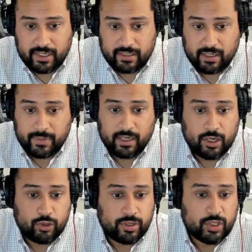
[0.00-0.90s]
it's going to be
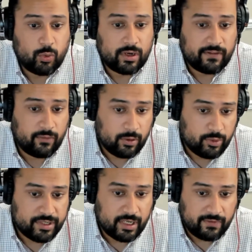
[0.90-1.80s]

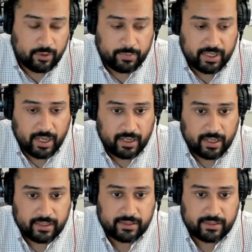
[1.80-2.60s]
124% of your PIA.